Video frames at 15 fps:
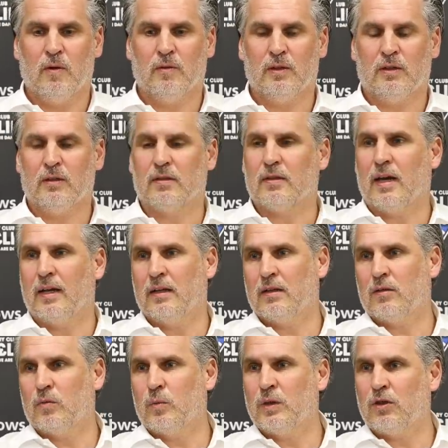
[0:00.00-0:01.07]

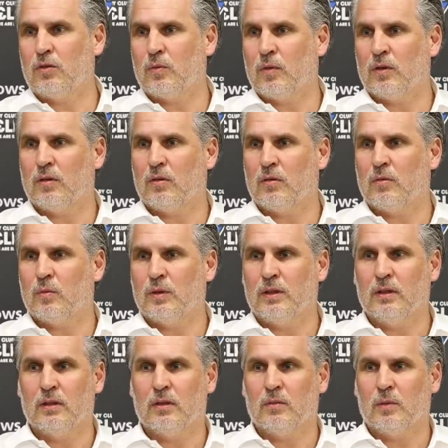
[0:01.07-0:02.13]
decided which one
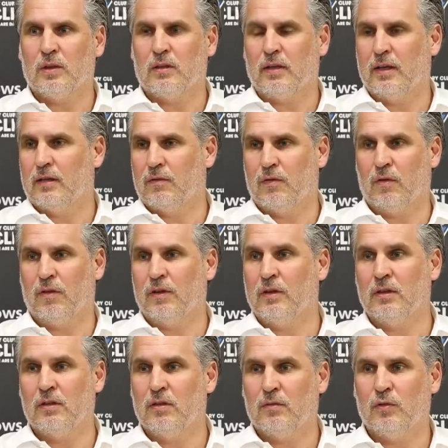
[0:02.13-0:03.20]
we take for the
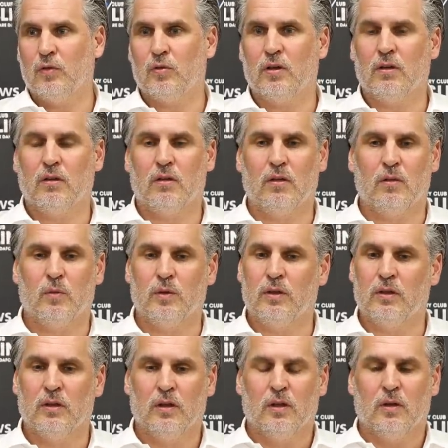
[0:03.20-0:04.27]
interview, and
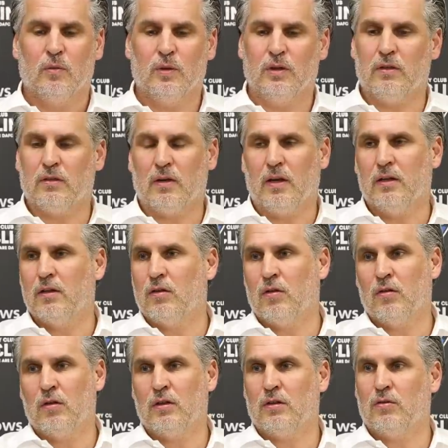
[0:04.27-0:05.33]
we decided
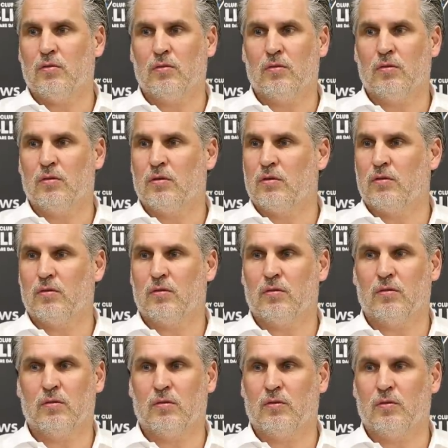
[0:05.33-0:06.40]
only to
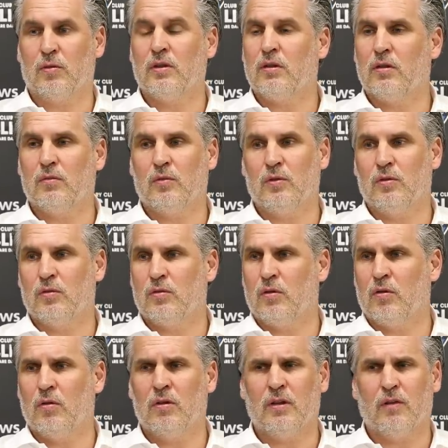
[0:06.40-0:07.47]
interview
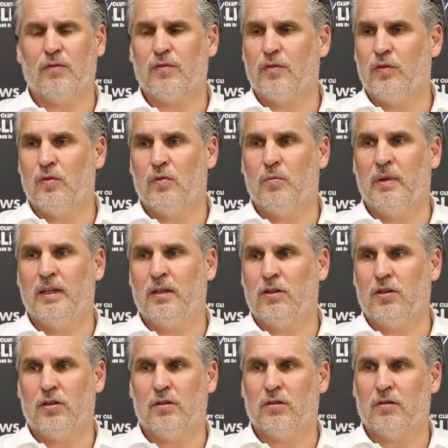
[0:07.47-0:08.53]
only a few
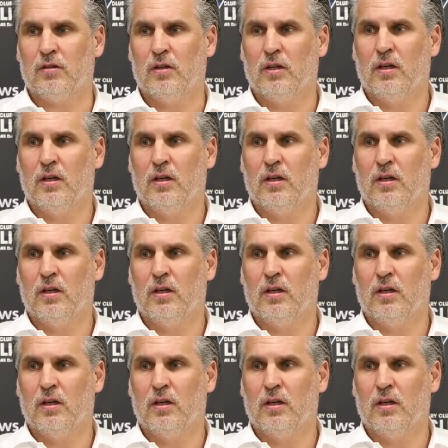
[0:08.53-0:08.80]
managers,